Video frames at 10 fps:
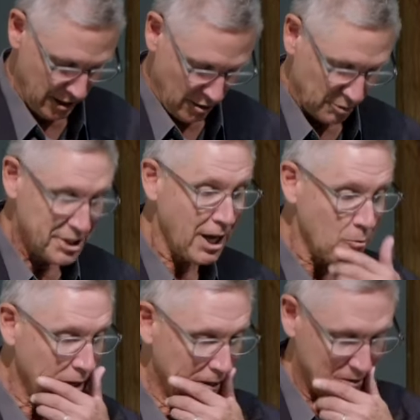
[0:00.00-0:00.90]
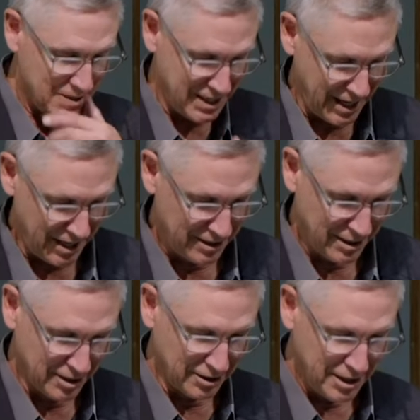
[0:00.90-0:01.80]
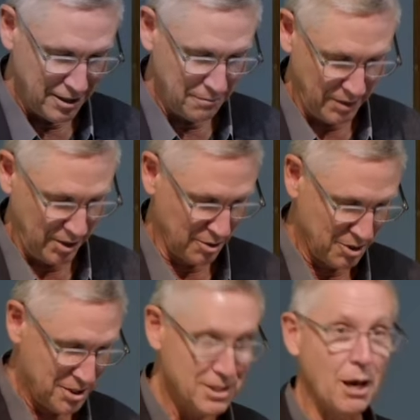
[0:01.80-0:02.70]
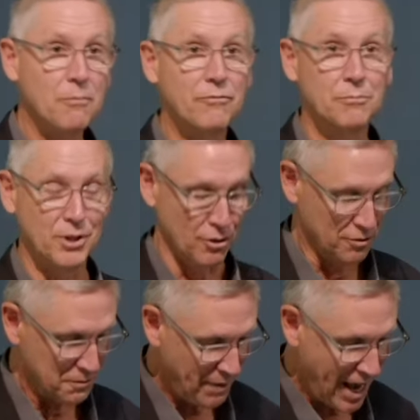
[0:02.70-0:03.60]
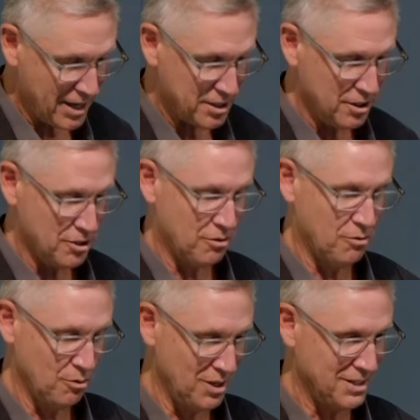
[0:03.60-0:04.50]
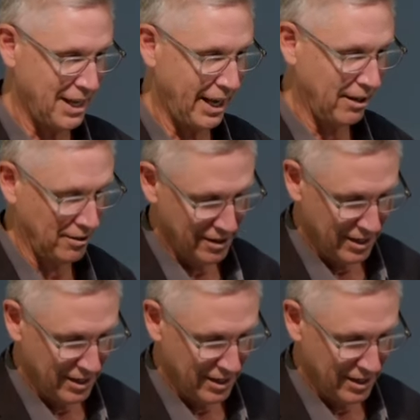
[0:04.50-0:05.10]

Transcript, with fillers: Well, today we understand that the Leonid meteors stem from the Earth's passage through the tail